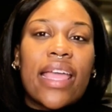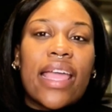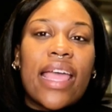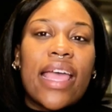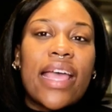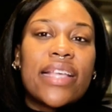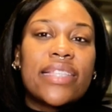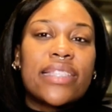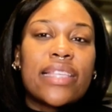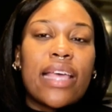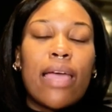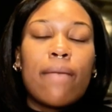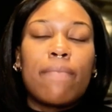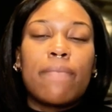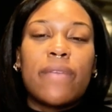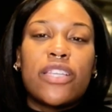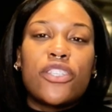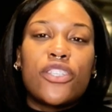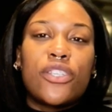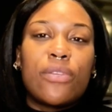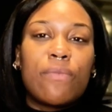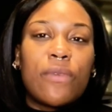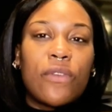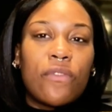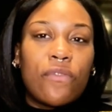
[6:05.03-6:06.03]
As I
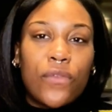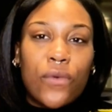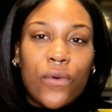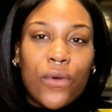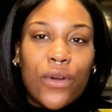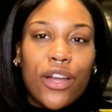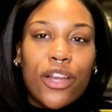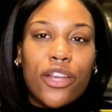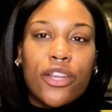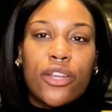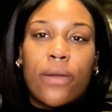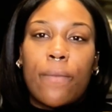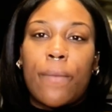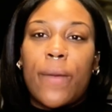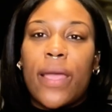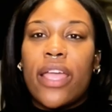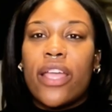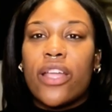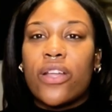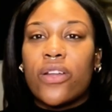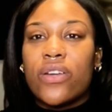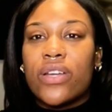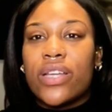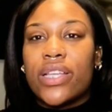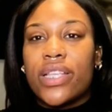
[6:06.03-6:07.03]
mentioned before, your
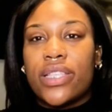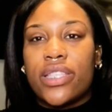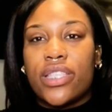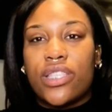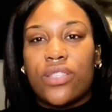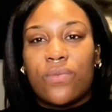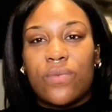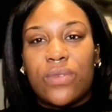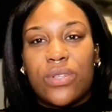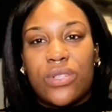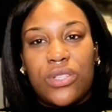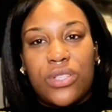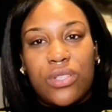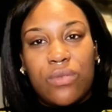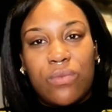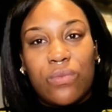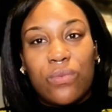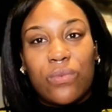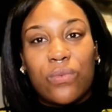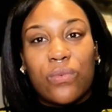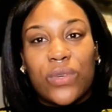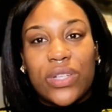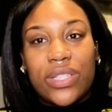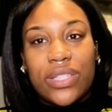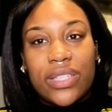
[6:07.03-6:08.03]
pancreas is
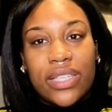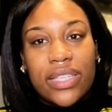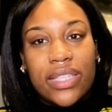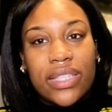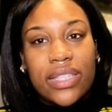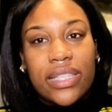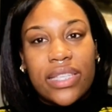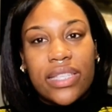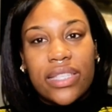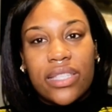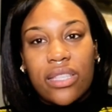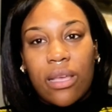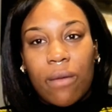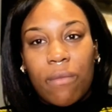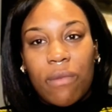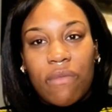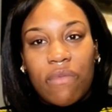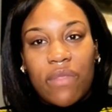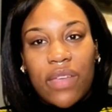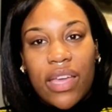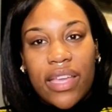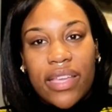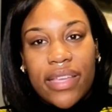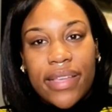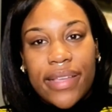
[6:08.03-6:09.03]
resisting some of
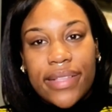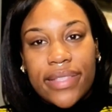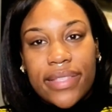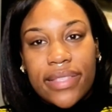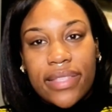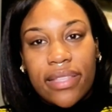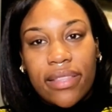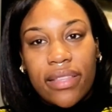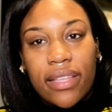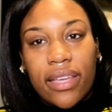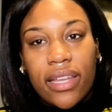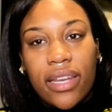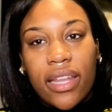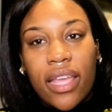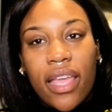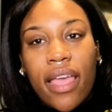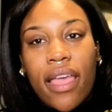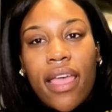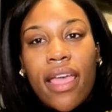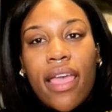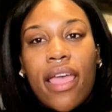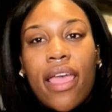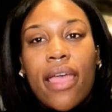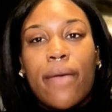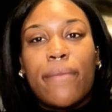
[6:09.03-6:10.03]
that insulin,
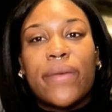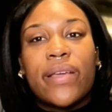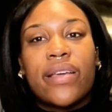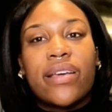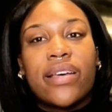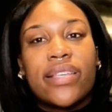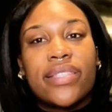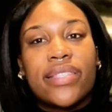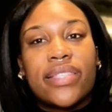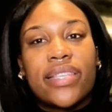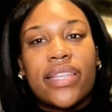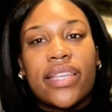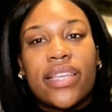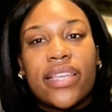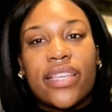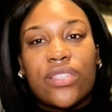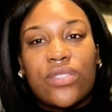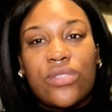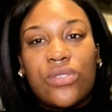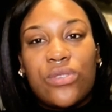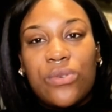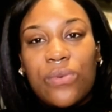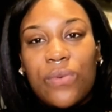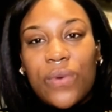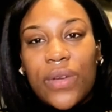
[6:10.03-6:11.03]
and because it is
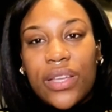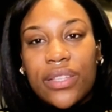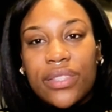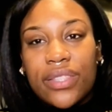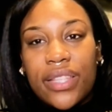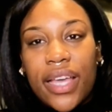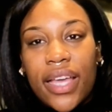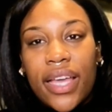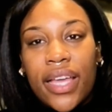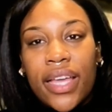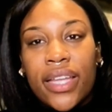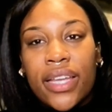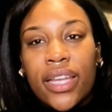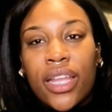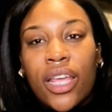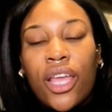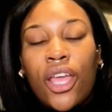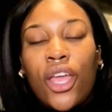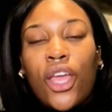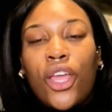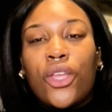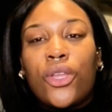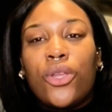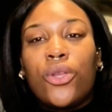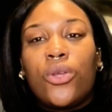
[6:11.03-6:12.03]
doing that,
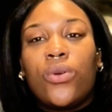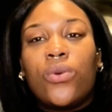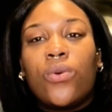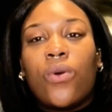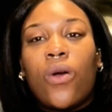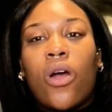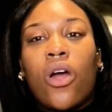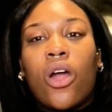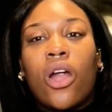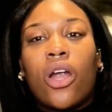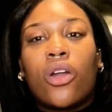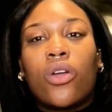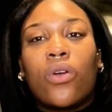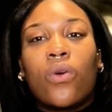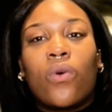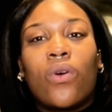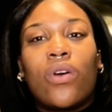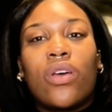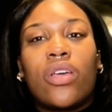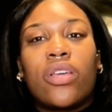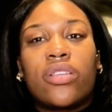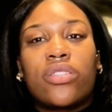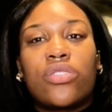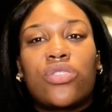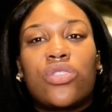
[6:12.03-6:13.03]
you are
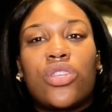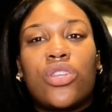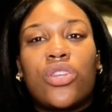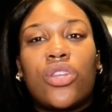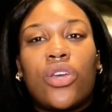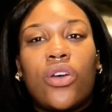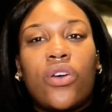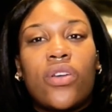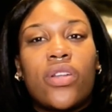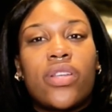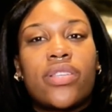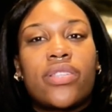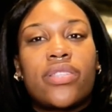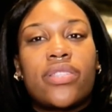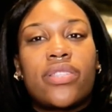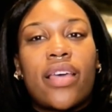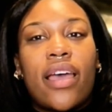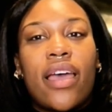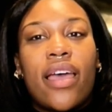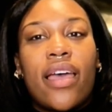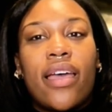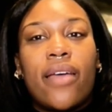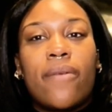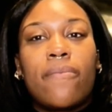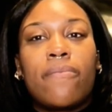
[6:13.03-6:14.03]
going to notice
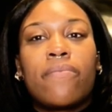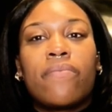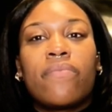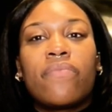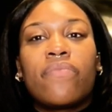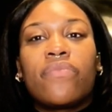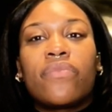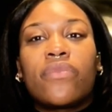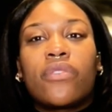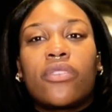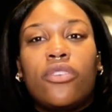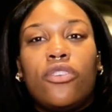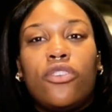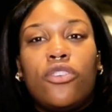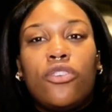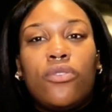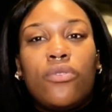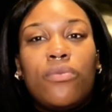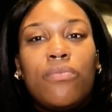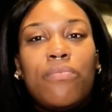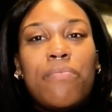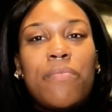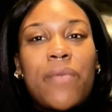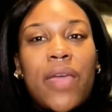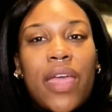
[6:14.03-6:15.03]
that you
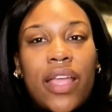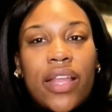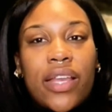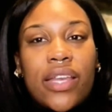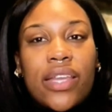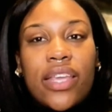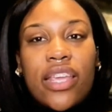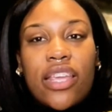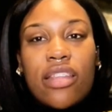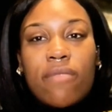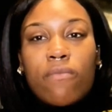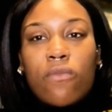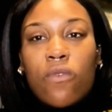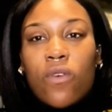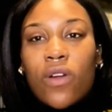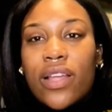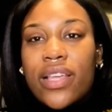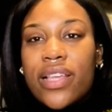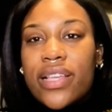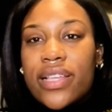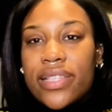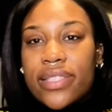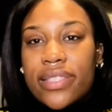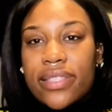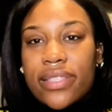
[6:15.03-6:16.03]
may need more
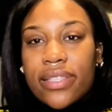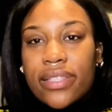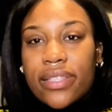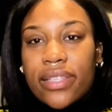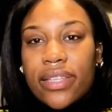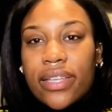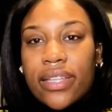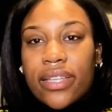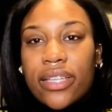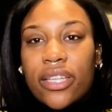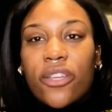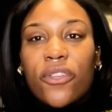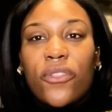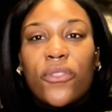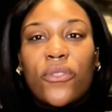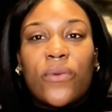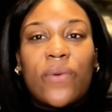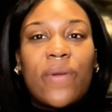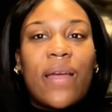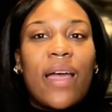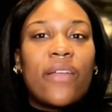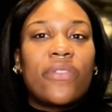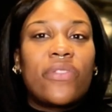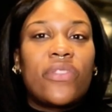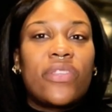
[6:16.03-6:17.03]
insulin
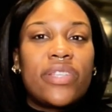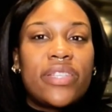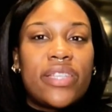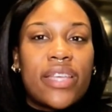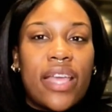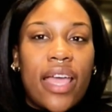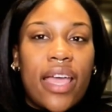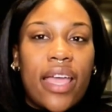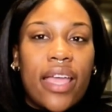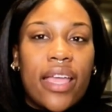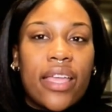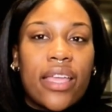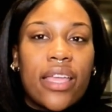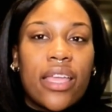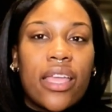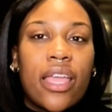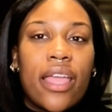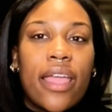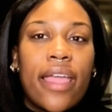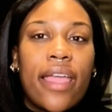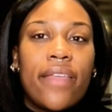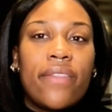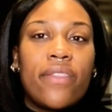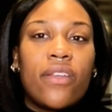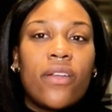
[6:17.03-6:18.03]
throughout the day,
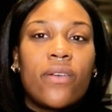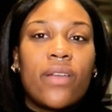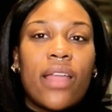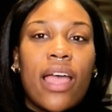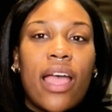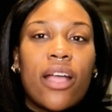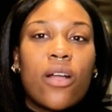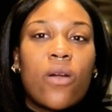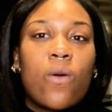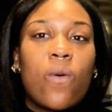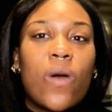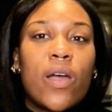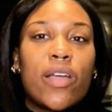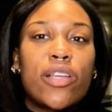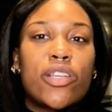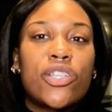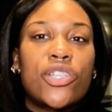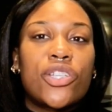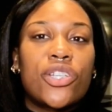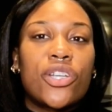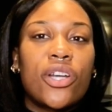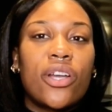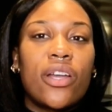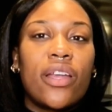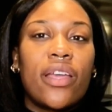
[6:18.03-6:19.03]
and they're not quite
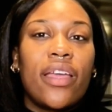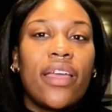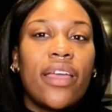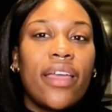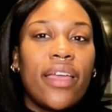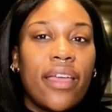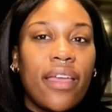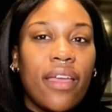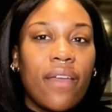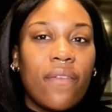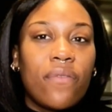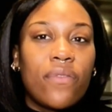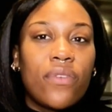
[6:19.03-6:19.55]
sure if